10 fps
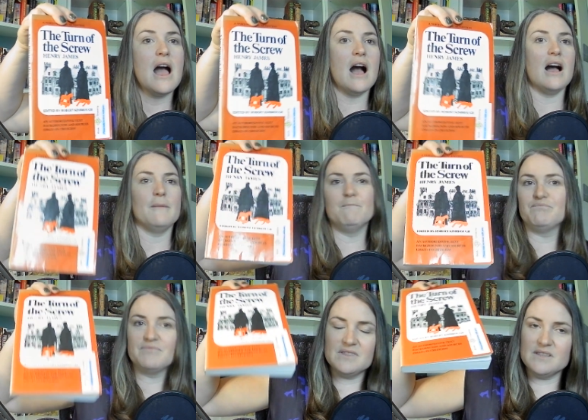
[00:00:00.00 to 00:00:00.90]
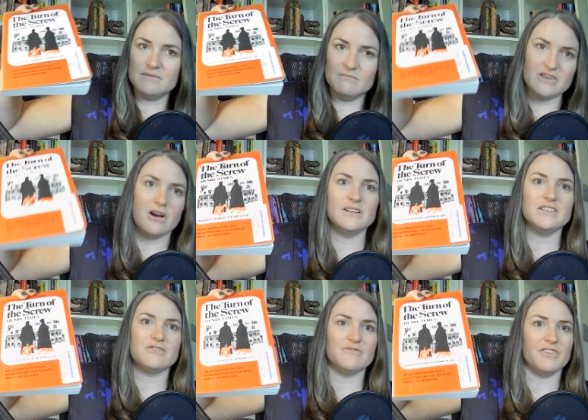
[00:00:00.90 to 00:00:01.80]
Um, my darling
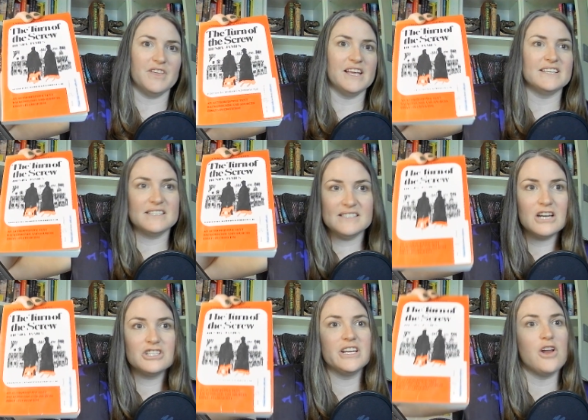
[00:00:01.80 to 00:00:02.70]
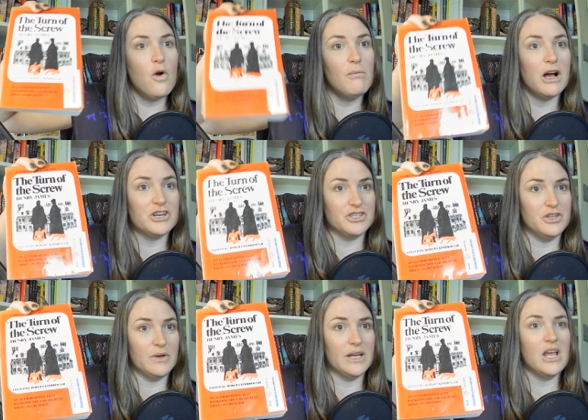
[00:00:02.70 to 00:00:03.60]
Dreadful thing is essentially an homage to it.